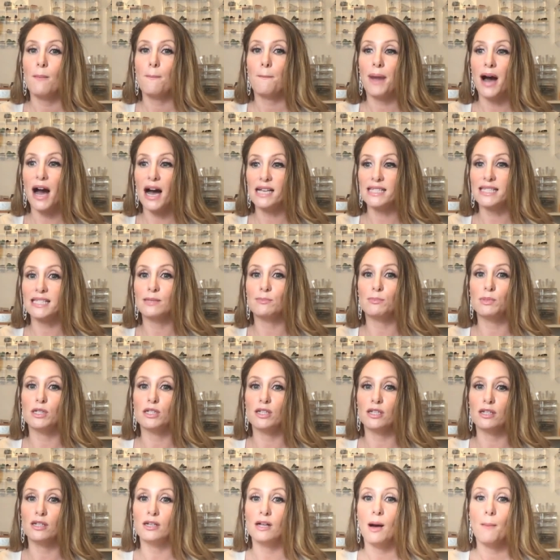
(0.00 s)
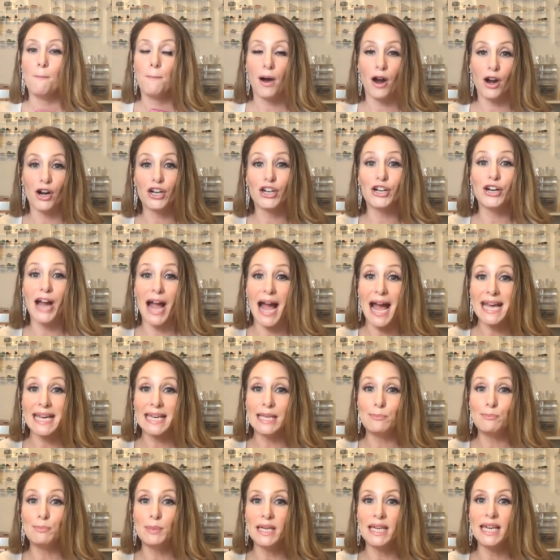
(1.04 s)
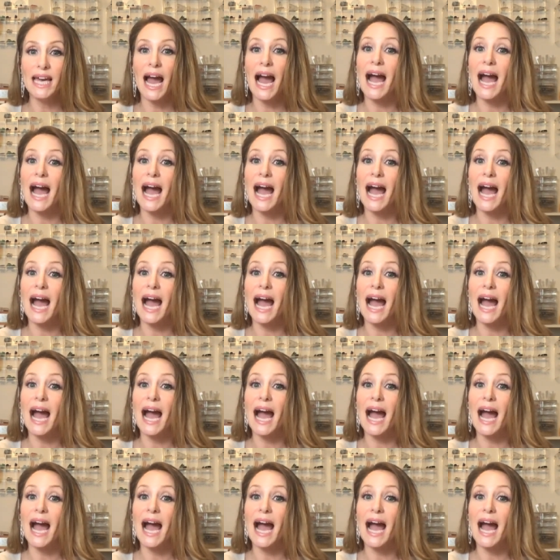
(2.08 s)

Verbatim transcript: possible partner I can be,